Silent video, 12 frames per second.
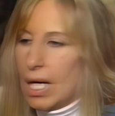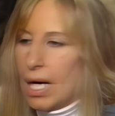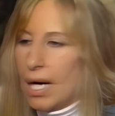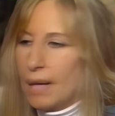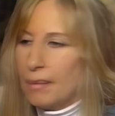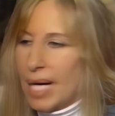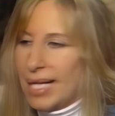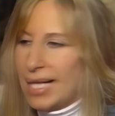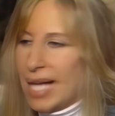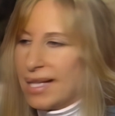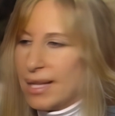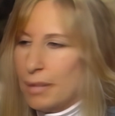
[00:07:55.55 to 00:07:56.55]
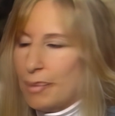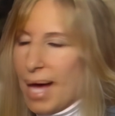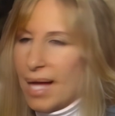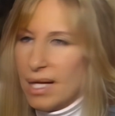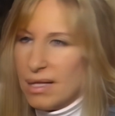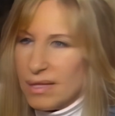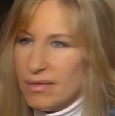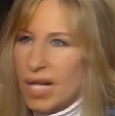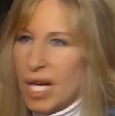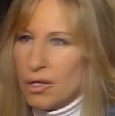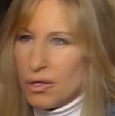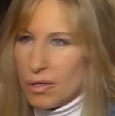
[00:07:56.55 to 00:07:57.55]
Um, I like the balance of
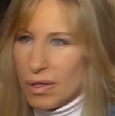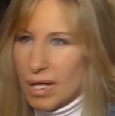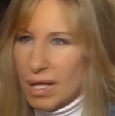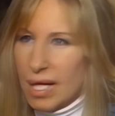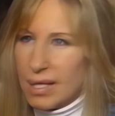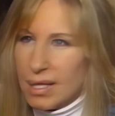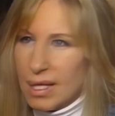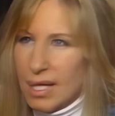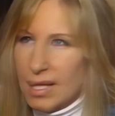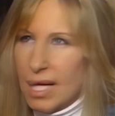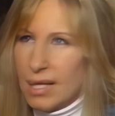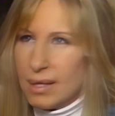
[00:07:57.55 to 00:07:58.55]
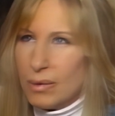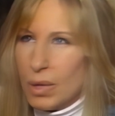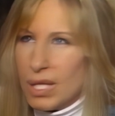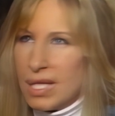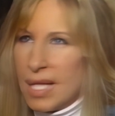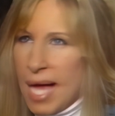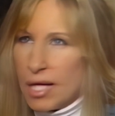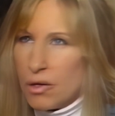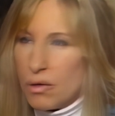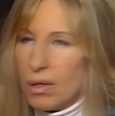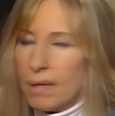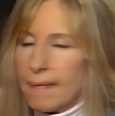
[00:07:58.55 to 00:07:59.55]
nature. I like, I like what is
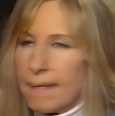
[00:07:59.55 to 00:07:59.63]
natural.